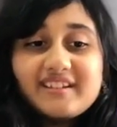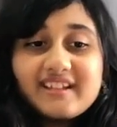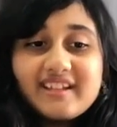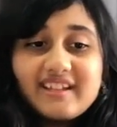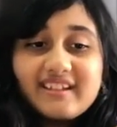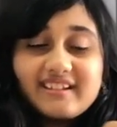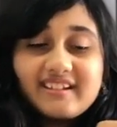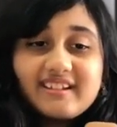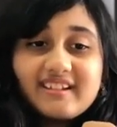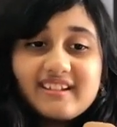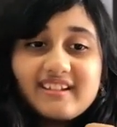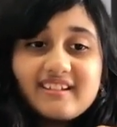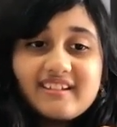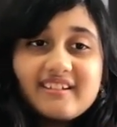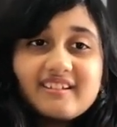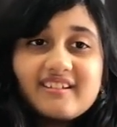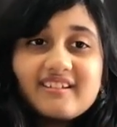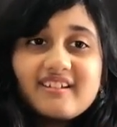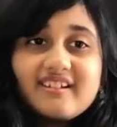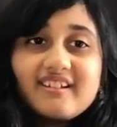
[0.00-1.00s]
is.
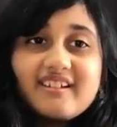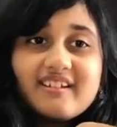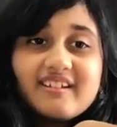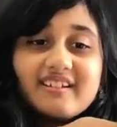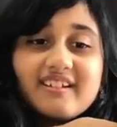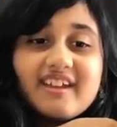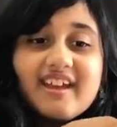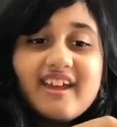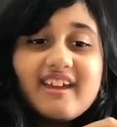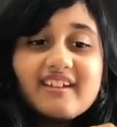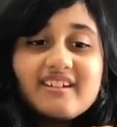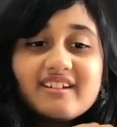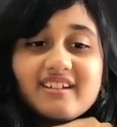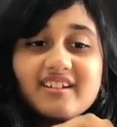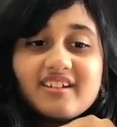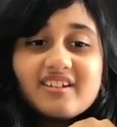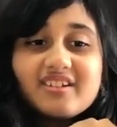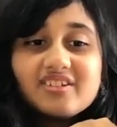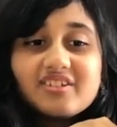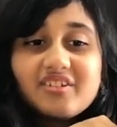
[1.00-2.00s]
Okay,
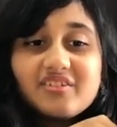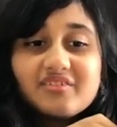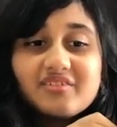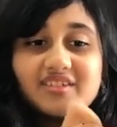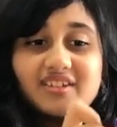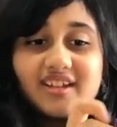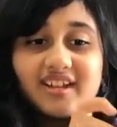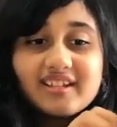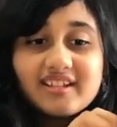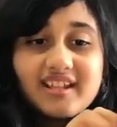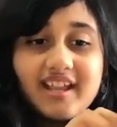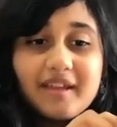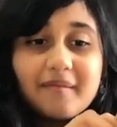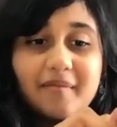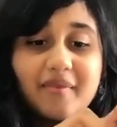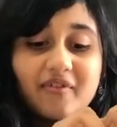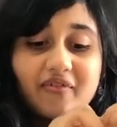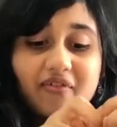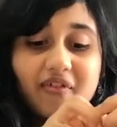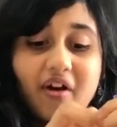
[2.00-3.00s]
so just like
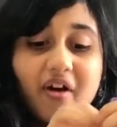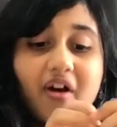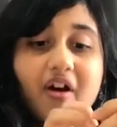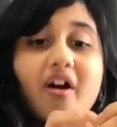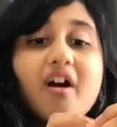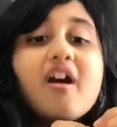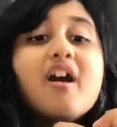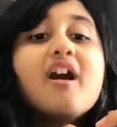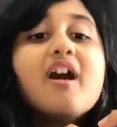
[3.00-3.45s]
before,